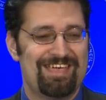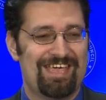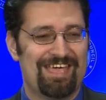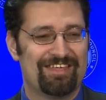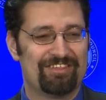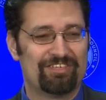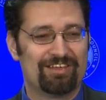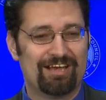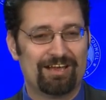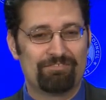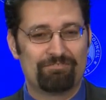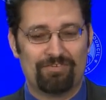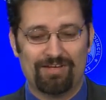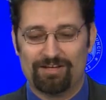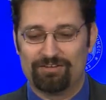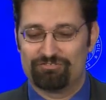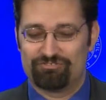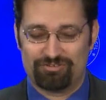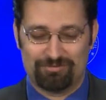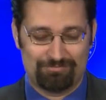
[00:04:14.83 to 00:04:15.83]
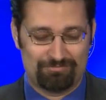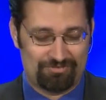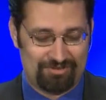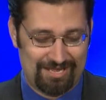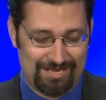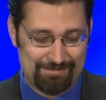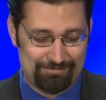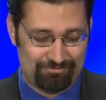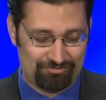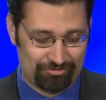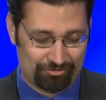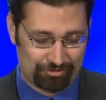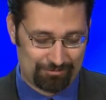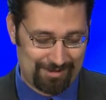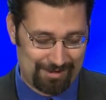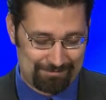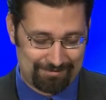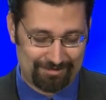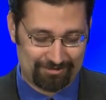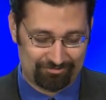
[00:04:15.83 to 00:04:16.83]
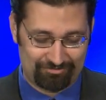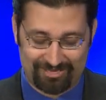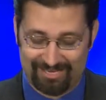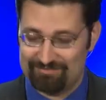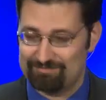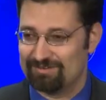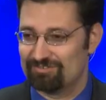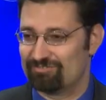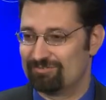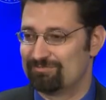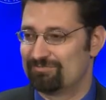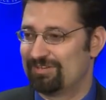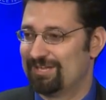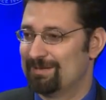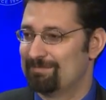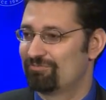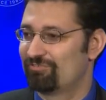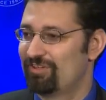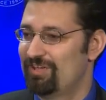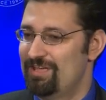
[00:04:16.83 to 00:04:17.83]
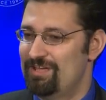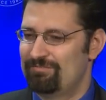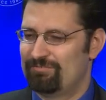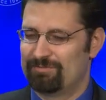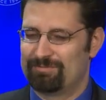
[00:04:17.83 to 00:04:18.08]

And then I found some tapes, or my parents gave me some tapes,